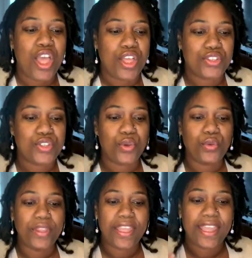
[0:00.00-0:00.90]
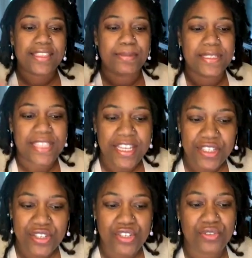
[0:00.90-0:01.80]
So the
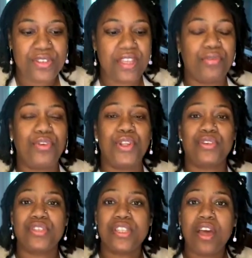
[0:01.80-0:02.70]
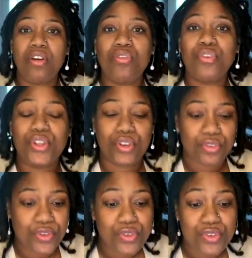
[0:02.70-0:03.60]
expectations you set for yourself, for your
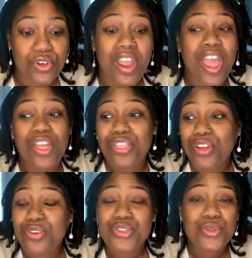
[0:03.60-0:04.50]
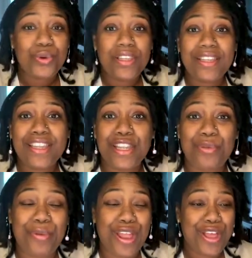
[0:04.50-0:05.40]
future, those who are looking
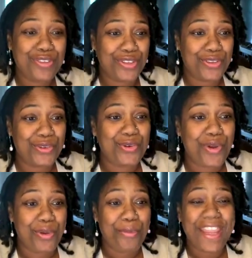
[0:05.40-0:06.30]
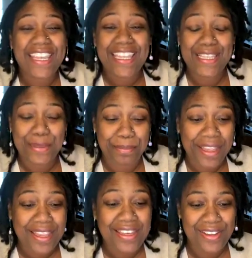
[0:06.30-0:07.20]
around you, who are waiting and
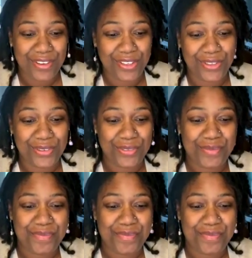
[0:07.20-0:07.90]
depending on you,